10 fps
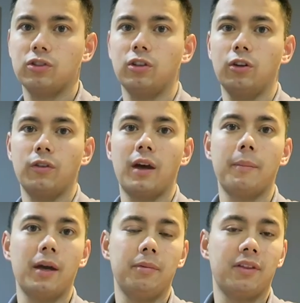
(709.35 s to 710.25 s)
so there
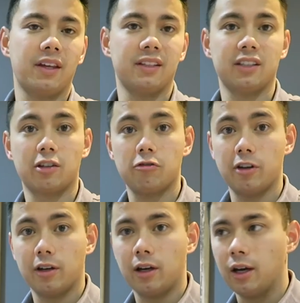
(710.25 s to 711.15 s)
may be things that
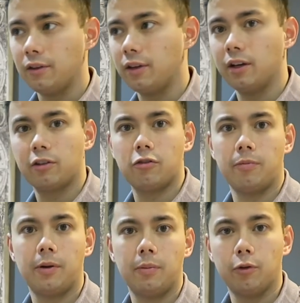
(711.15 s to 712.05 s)

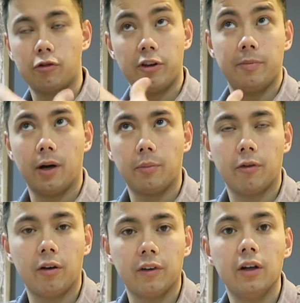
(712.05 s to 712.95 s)
crop up or creep up
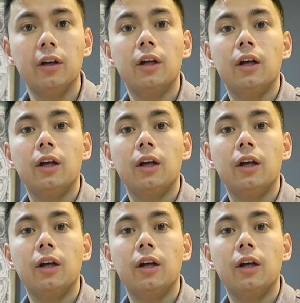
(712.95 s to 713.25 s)
rather,